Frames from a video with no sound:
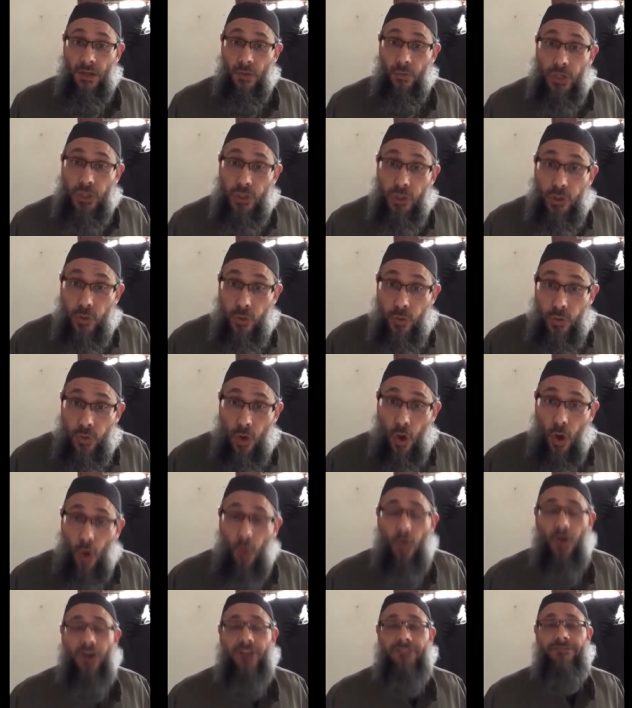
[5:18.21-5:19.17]
We do
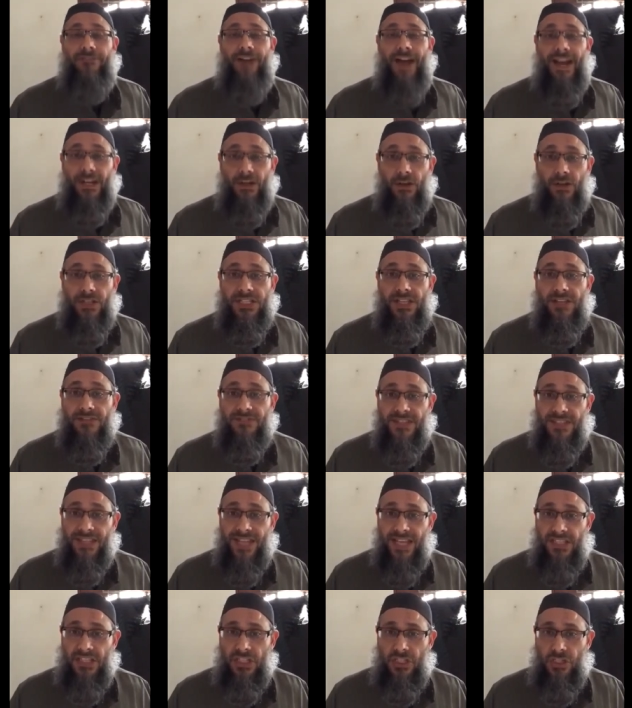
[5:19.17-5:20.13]
not want to find ourselves
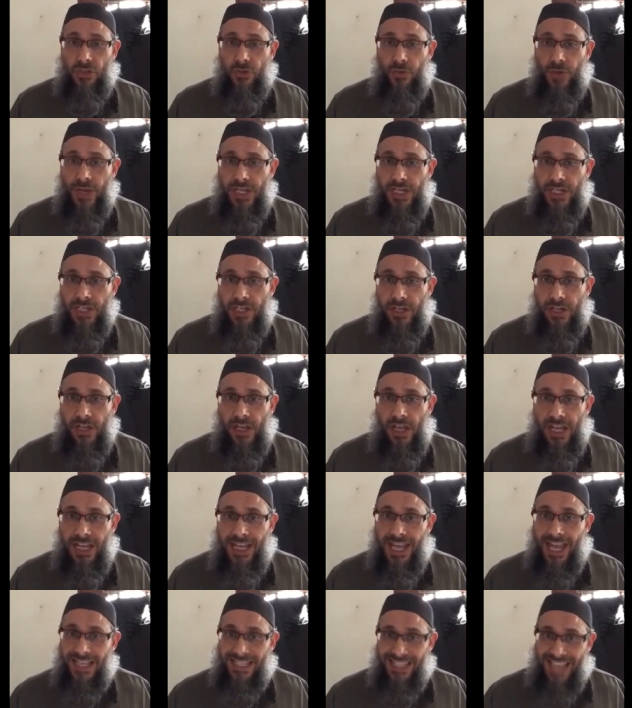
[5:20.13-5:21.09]
in that situation.
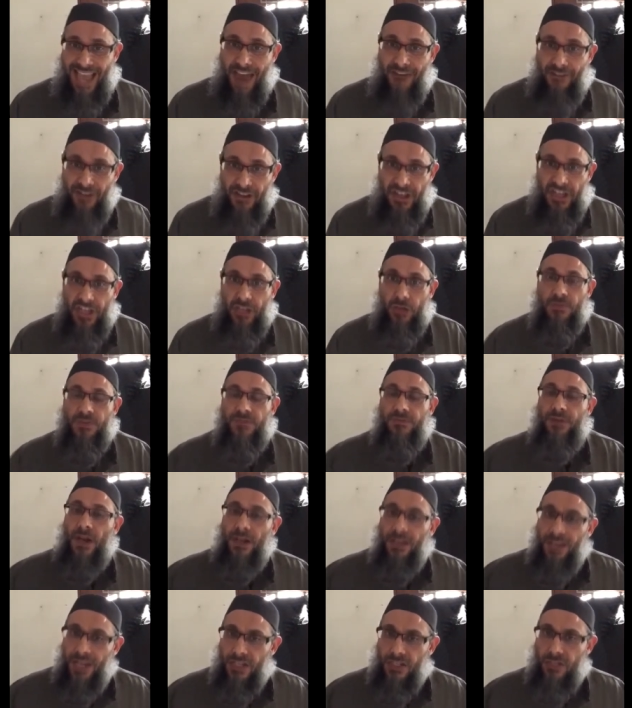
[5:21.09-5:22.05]
Yes, everything comes
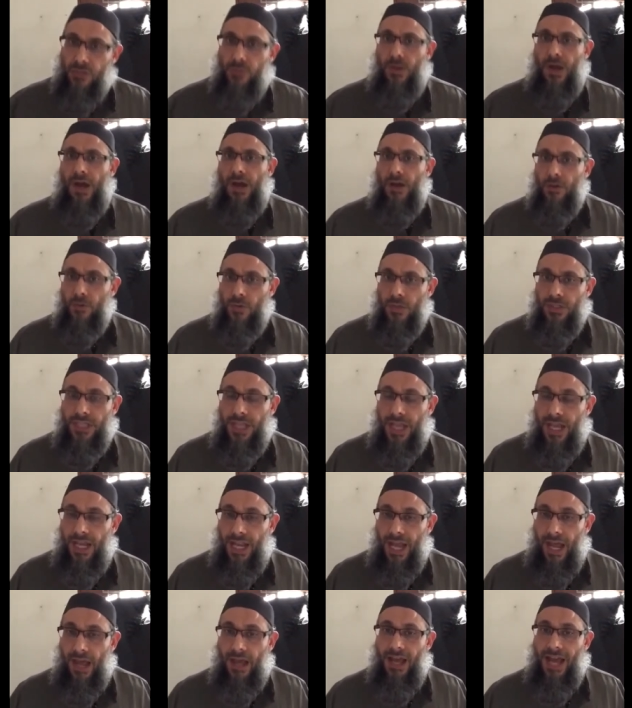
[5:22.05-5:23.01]
from Allah subhanahu wa
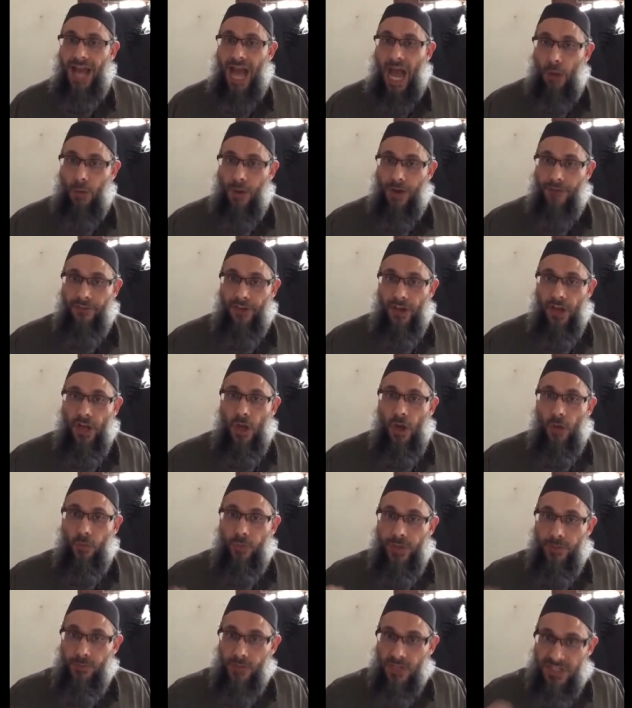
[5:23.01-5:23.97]
ta'ala. However,
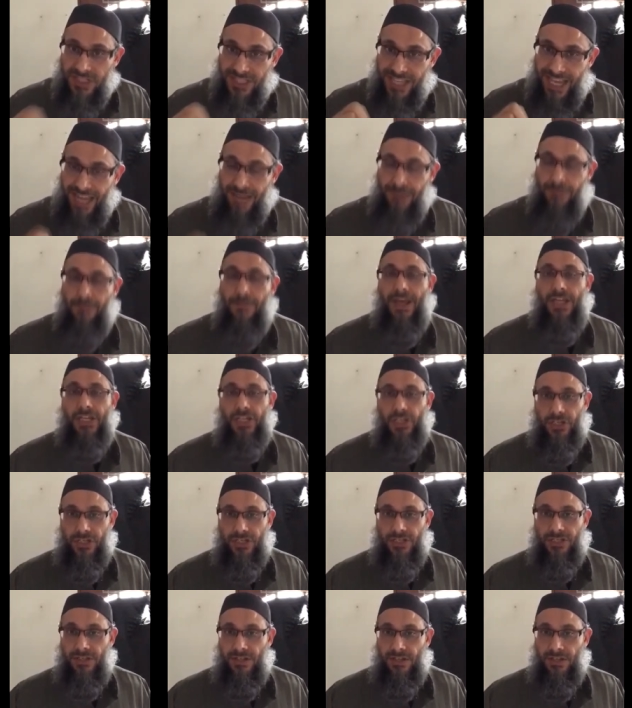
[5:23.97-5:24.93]
we must take
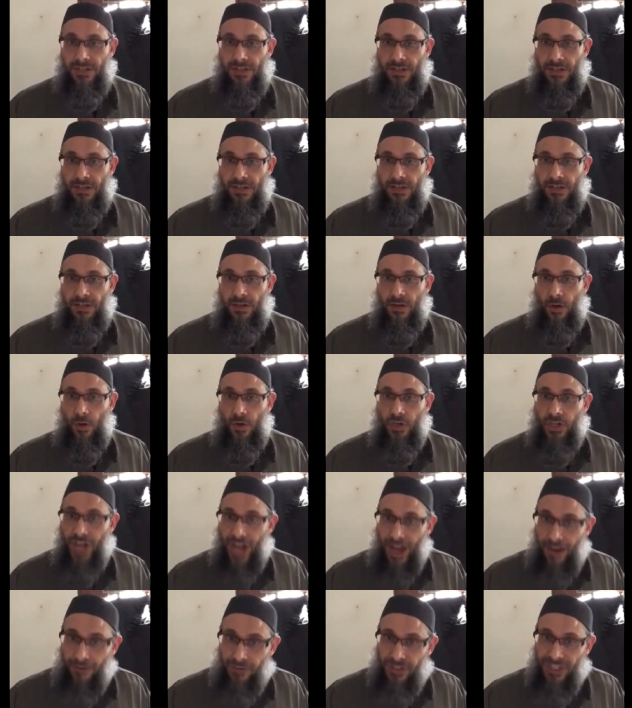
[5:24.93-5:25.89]
measures. You know,
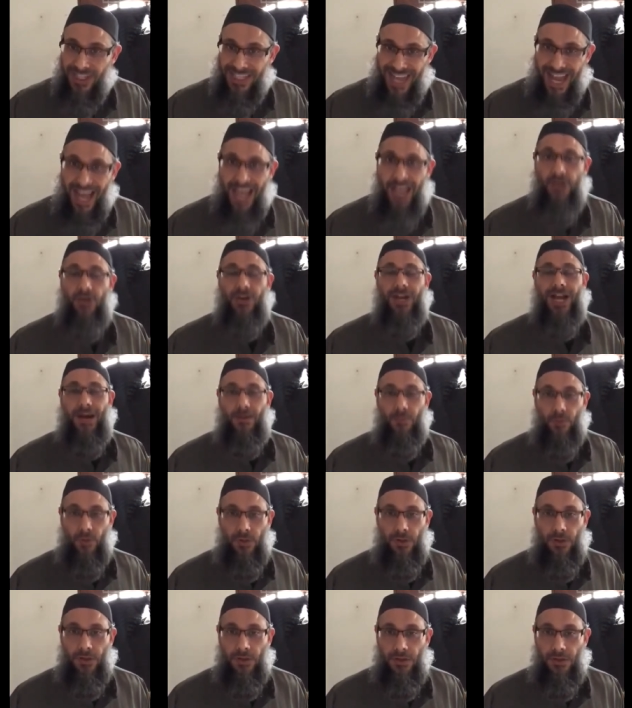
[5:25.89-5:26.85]
you have to tie your
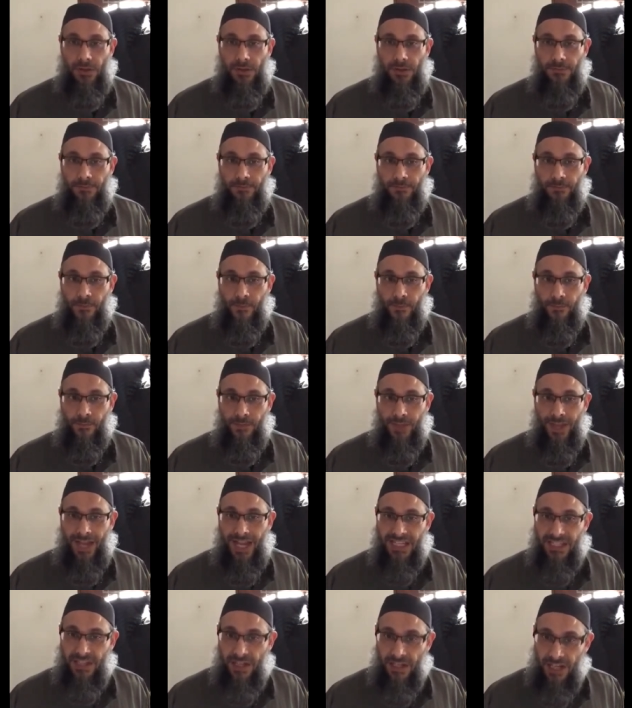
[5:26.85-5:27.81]
camel.
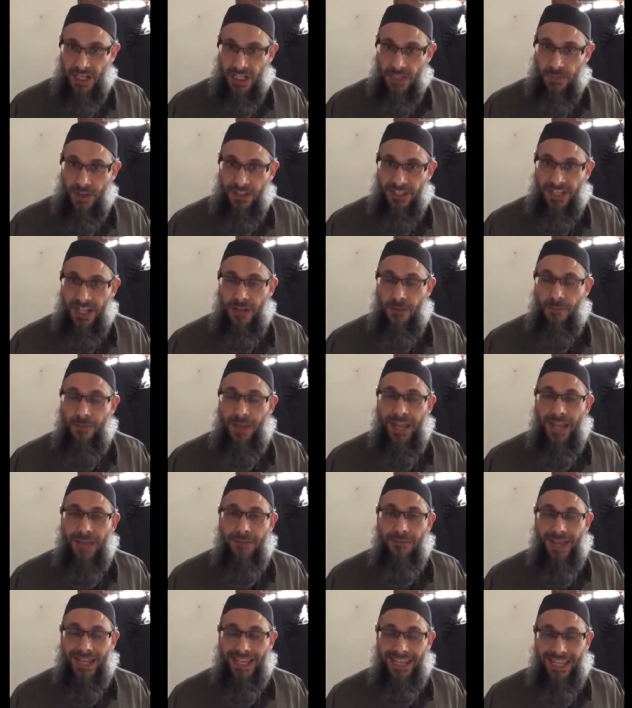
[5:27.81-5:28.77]
Ask Allah subhanahu wa ta'ala, may
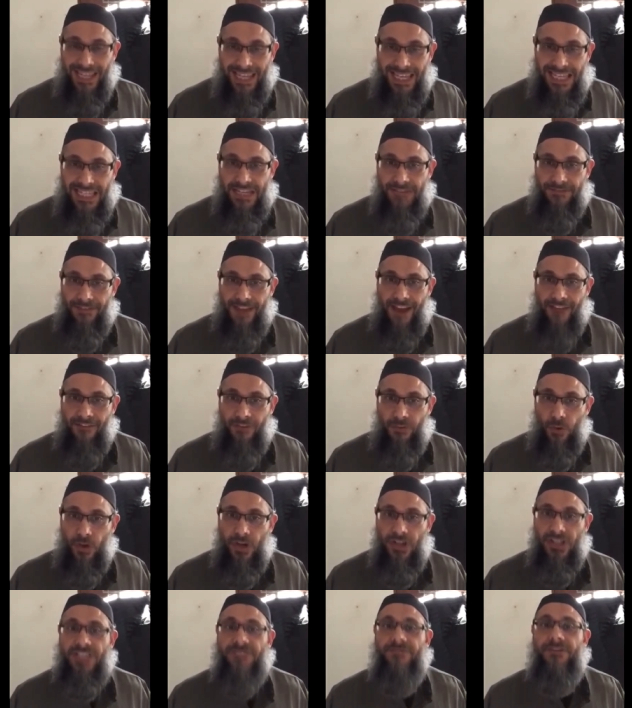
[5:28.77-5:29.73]
He make it easy for
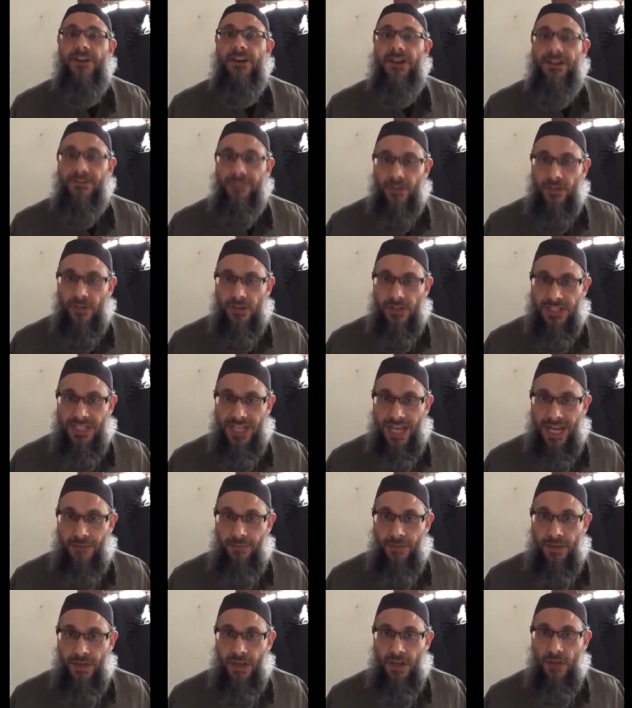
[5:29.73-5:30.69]
everyone in this very difficult
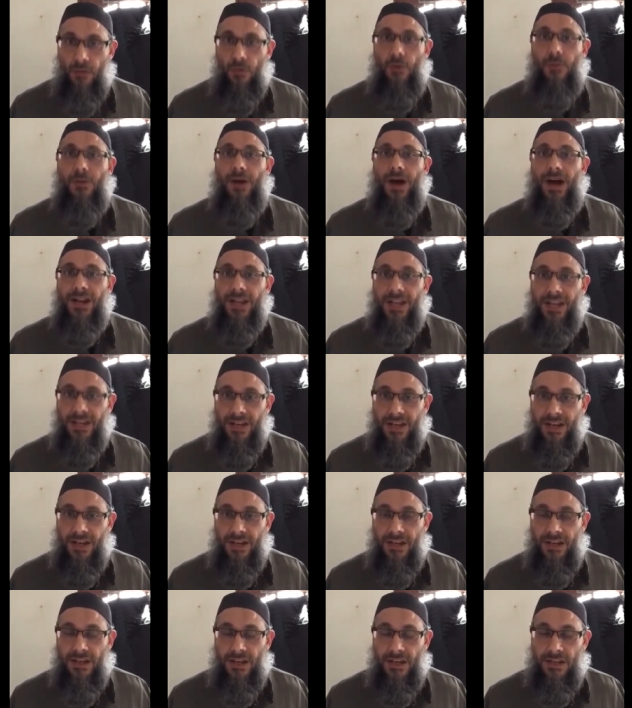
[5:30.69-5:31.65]
time. Wa ma
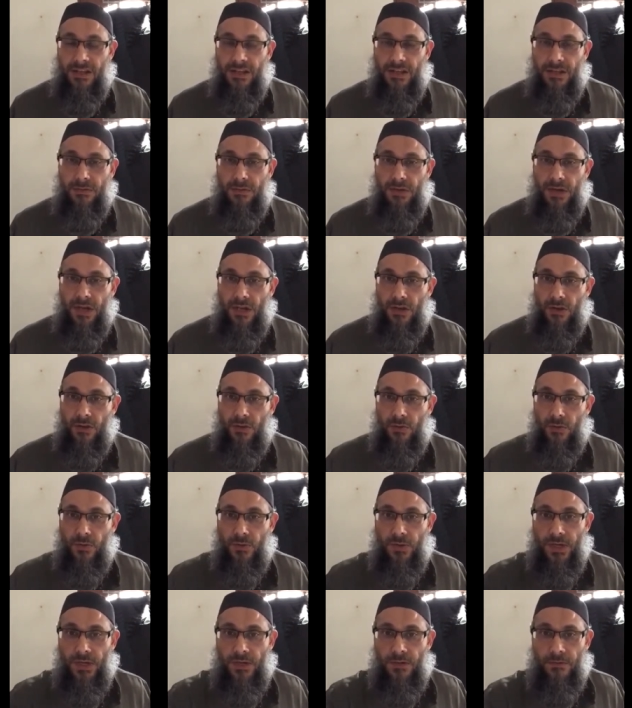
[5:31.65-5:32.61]
alayna illa al-balagh
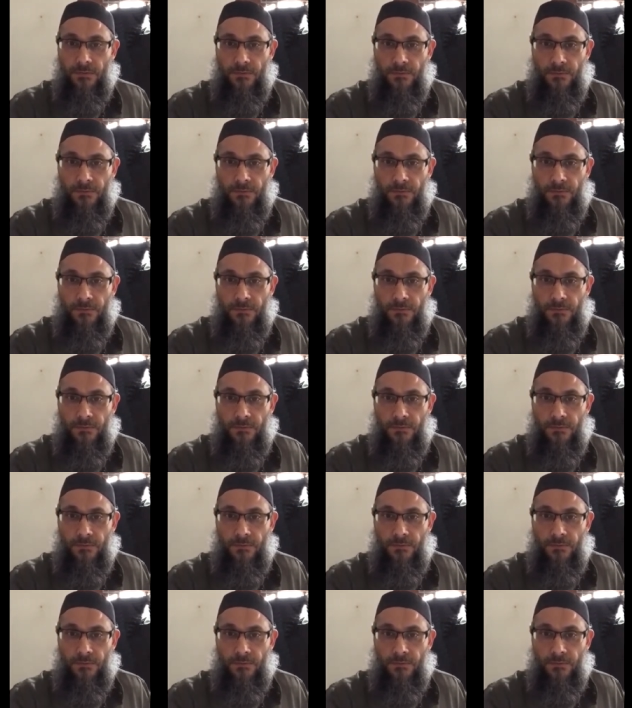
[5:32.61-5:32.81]
al-mubeen.